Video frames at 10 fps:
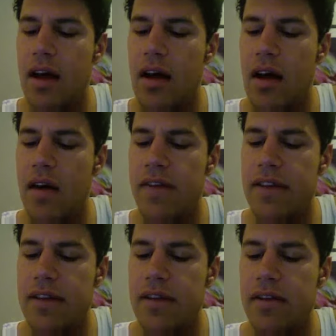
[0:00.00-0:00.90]
of a
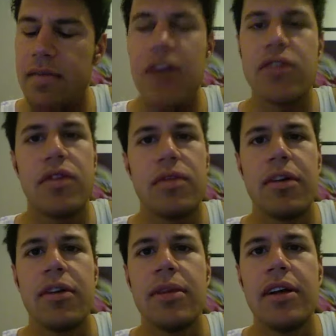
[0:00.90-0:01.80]
special
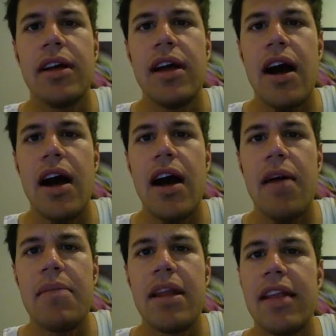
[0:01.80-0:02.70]
sperm,
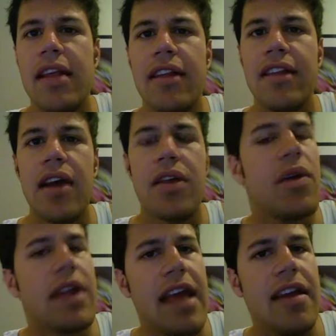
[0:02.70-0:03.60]
meaning that it's either
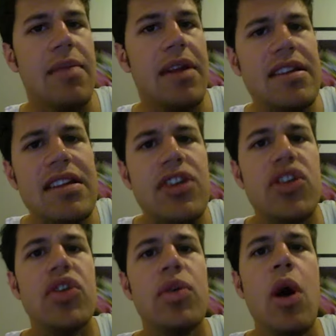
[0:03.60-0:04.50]
going to end up in a
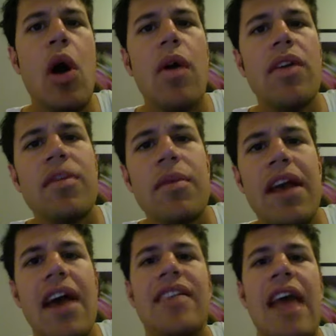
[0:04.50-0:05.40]
tissue or in some of the
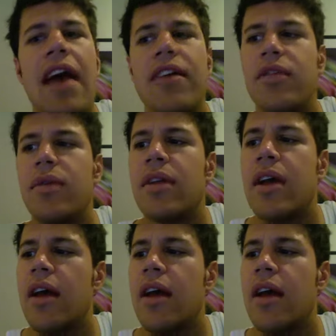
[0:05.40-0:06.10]
guy's asshole.